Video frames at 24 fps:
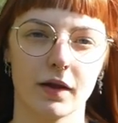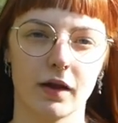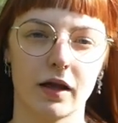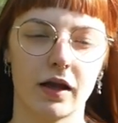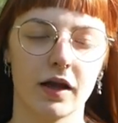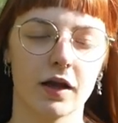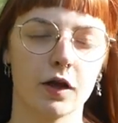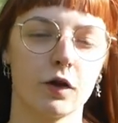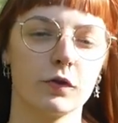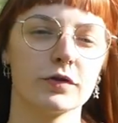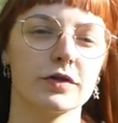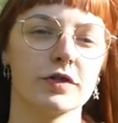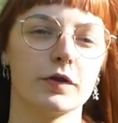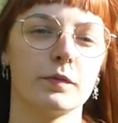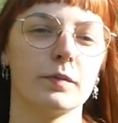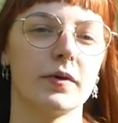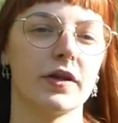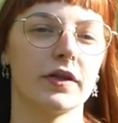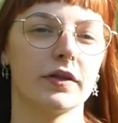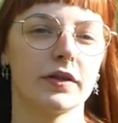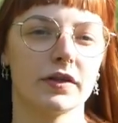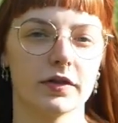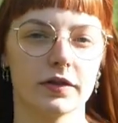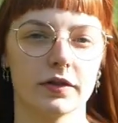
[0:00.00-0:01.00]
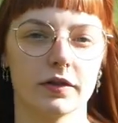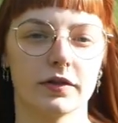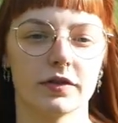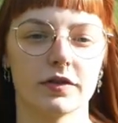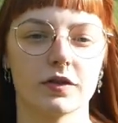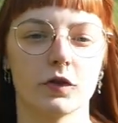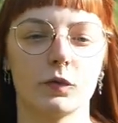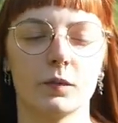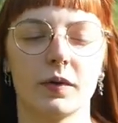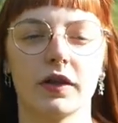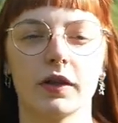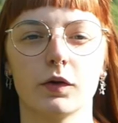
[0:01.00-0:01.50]
I also met
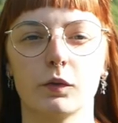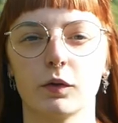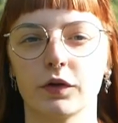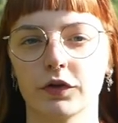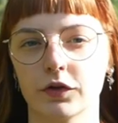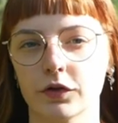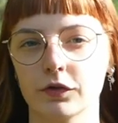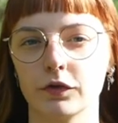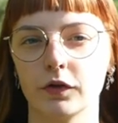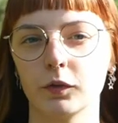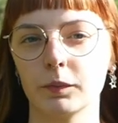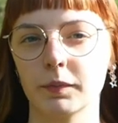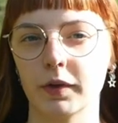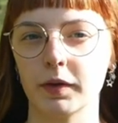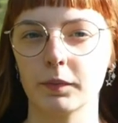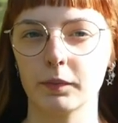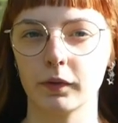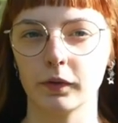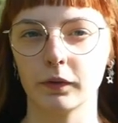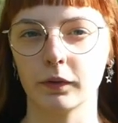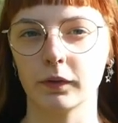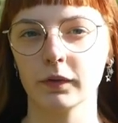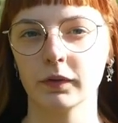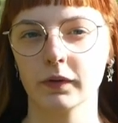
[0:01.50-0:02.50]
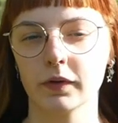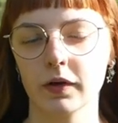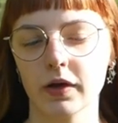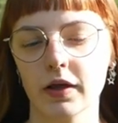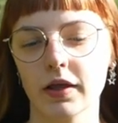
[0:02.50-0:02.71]
so many wonderful people,